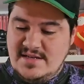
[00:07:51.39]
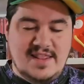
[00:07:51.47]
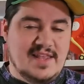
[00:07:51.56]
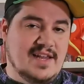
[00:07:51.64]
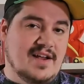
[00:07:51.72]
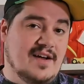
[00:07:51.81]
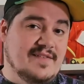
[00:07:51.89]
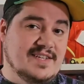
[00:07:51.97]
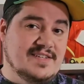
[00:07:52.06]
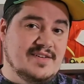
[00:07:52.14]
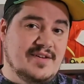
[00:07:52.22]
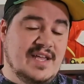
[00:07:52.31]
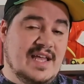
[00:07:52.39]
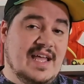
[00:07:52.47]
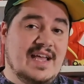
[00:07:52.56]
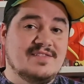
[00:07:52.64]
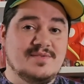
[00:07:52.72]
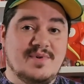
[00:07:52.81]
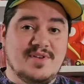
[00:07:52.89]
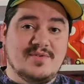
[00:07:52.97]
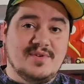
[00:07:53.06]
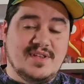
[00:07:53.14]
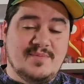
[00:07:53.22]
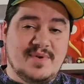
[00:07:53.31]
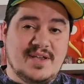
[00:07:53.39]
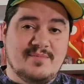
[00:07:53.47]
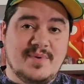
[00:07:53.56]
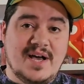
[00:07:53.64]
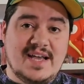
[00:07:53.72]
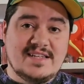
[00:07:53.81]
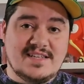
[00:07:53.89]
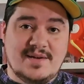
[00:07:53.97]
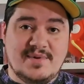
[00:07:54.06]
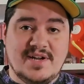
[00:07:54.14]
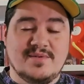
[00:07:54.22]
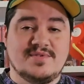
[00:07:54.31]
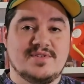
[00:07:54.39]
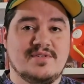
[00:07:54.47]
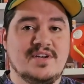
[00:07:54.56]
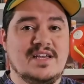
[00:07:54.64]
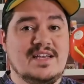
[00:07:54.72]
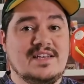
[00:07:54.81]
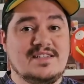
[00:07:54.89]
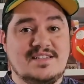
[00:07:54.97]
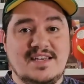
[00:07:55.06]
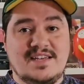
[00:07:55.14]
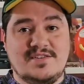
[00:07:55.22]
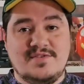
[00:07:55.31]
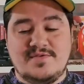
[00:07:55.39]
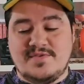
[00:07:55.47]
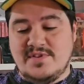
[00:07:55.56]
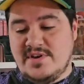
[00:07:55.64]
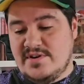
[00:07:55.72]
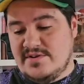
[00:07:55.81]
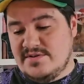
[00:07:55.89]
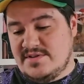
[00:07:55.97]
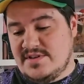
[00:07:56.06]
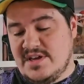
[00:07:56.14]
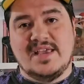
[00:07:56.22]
And then obviously some other really big buys coming up, so stay tuned for those.